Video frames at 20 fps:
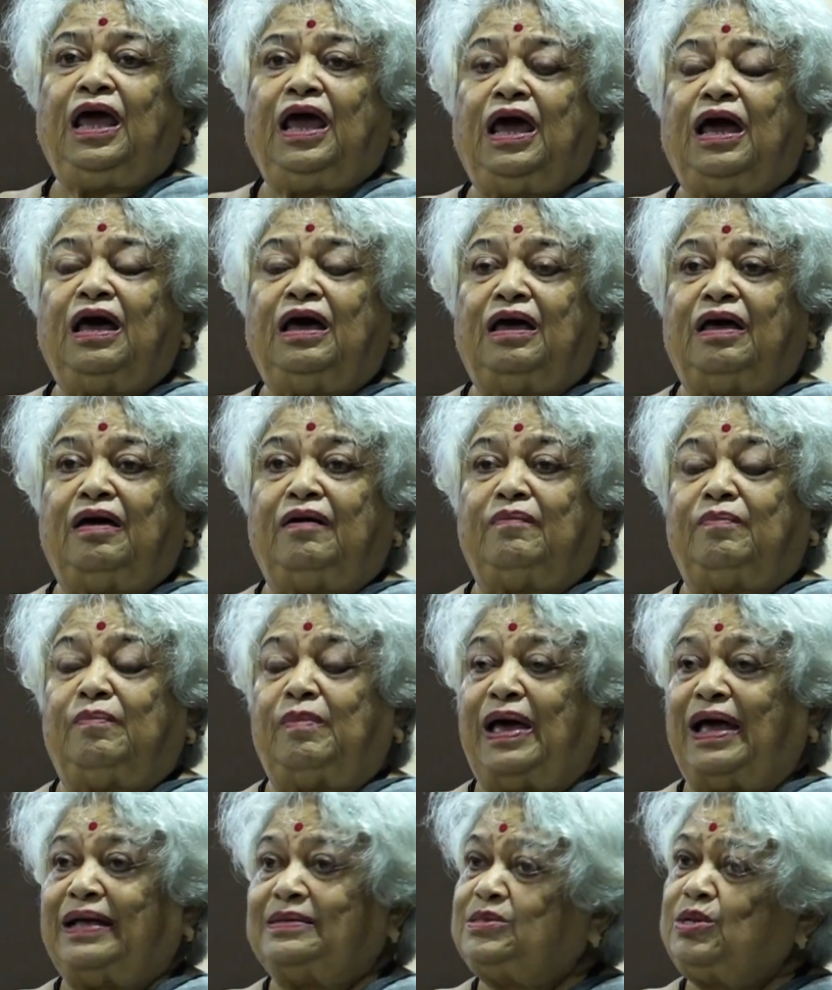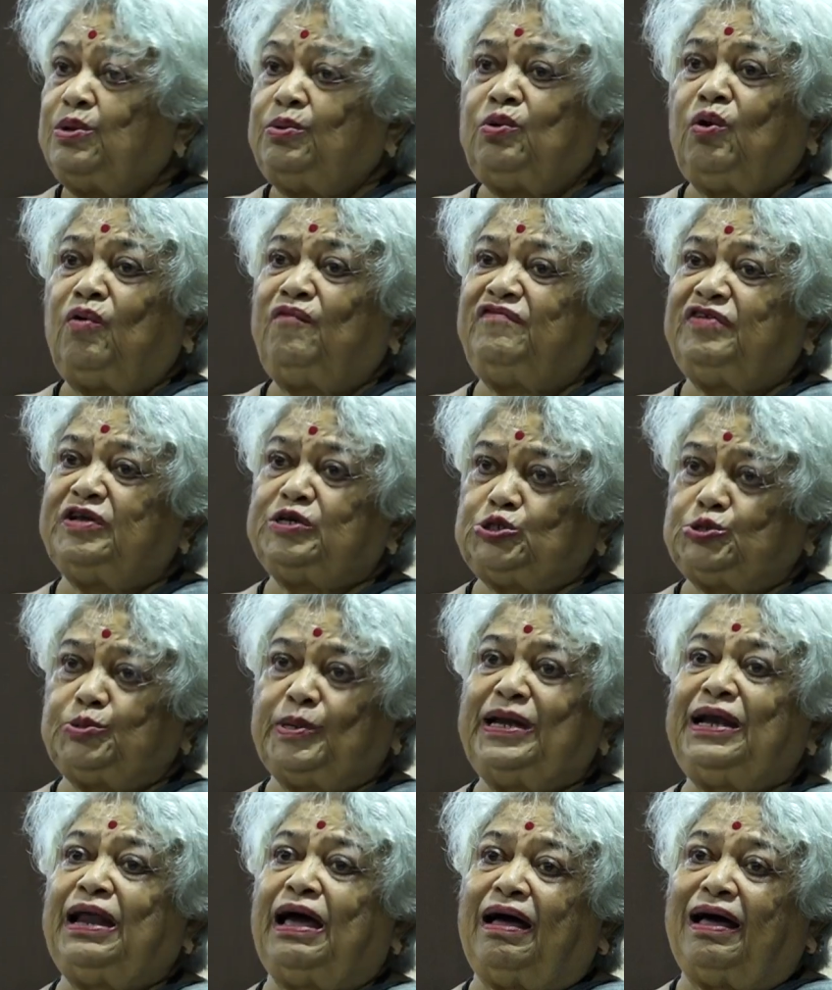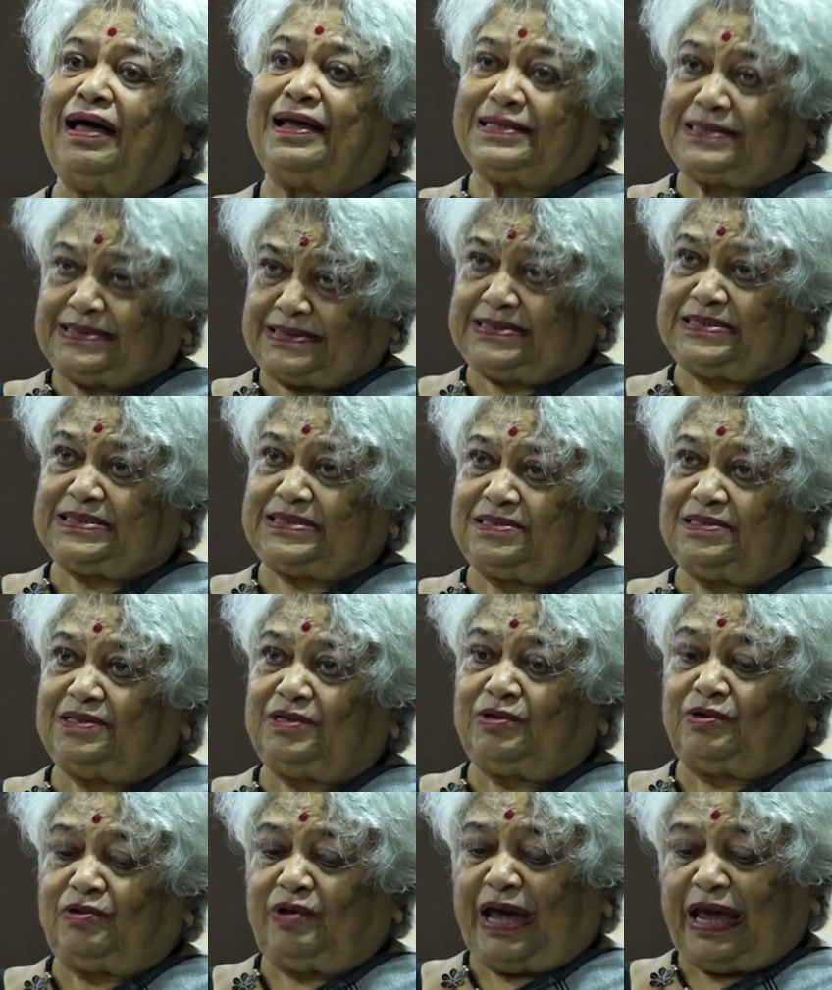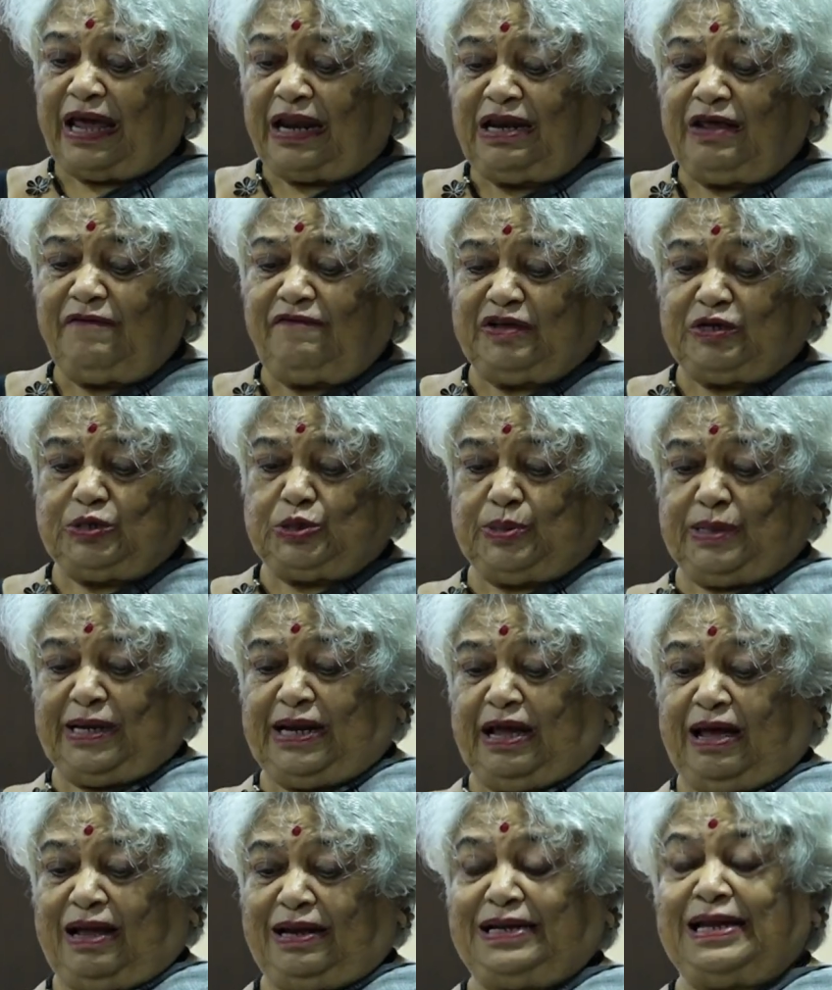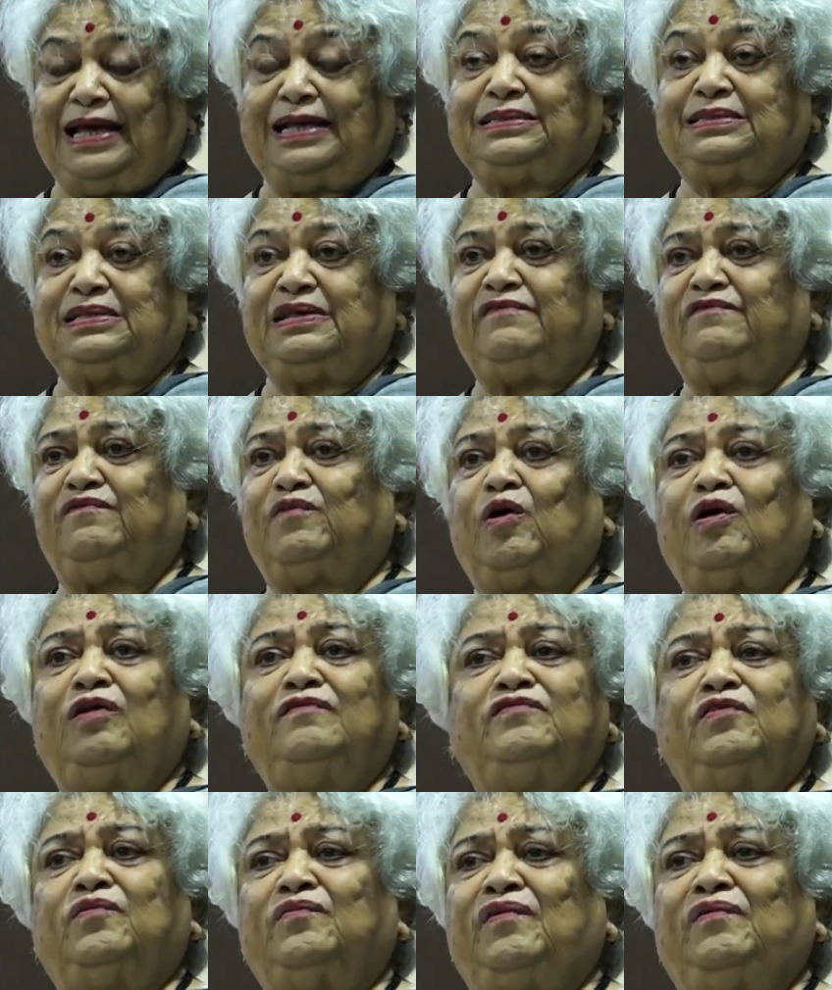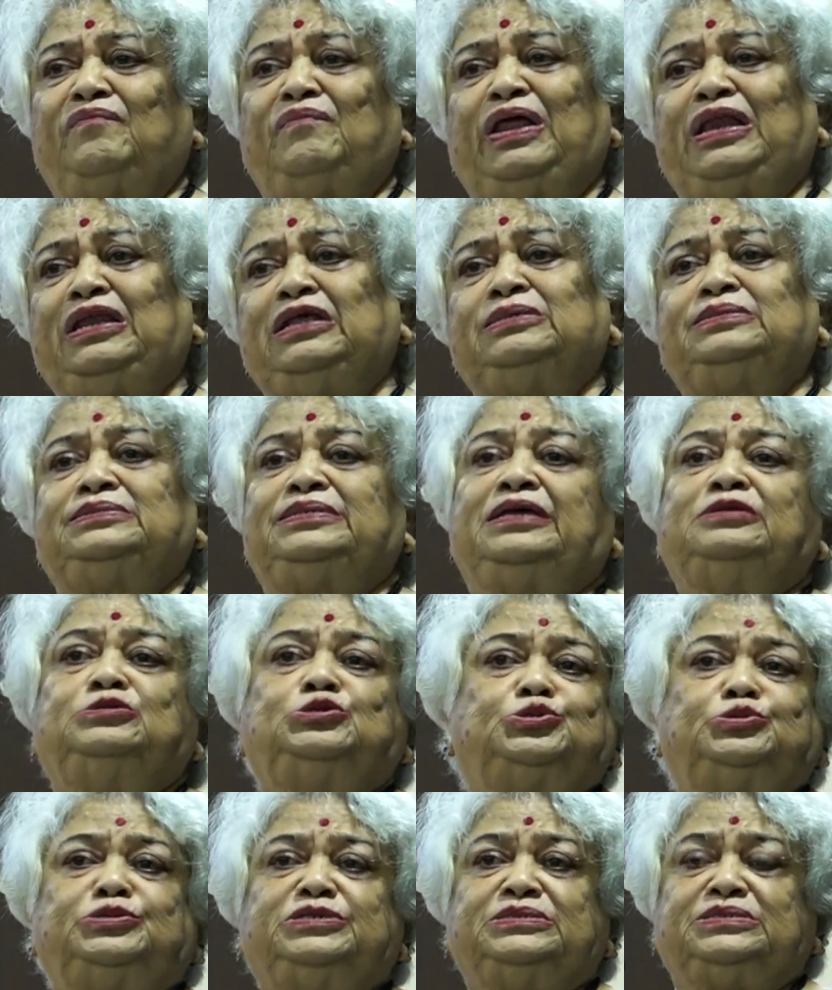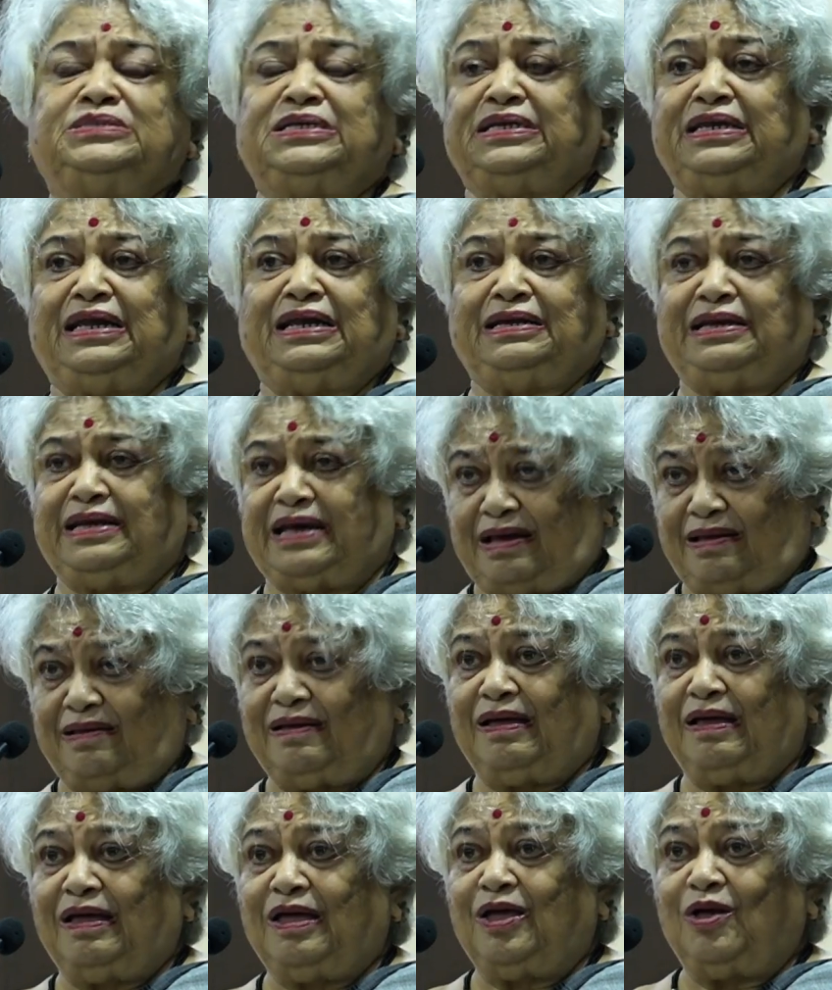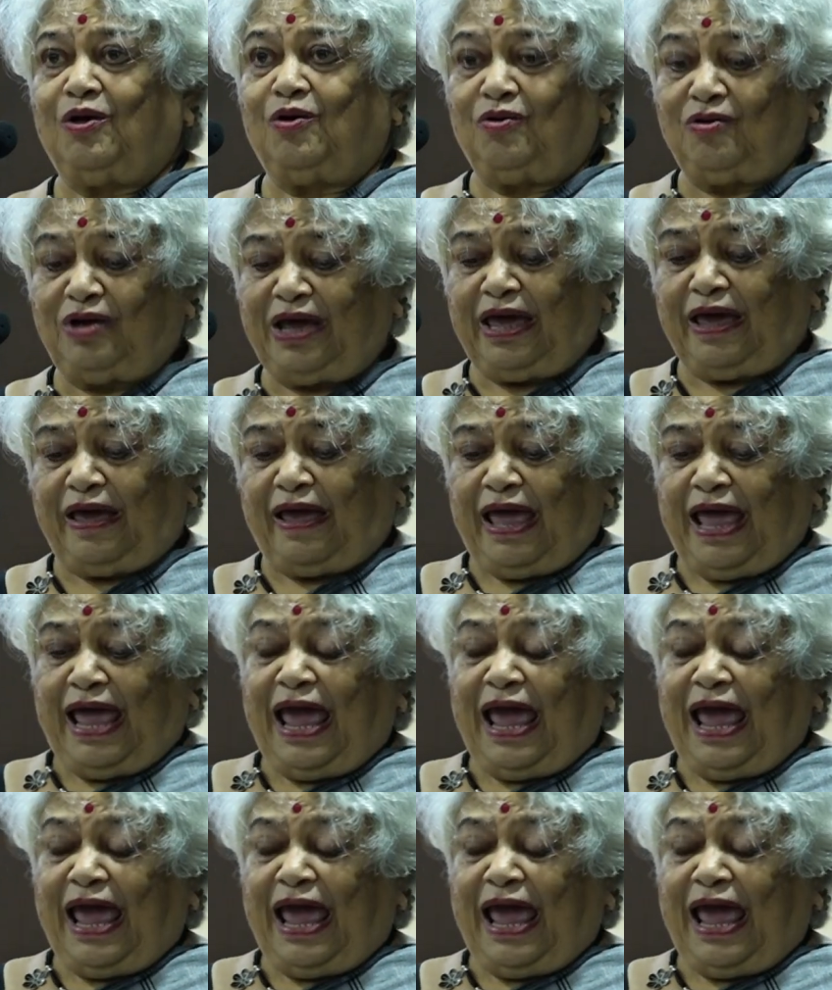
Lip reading: As you know, visual arts, any visual art has evolved over many centuries in India, okay?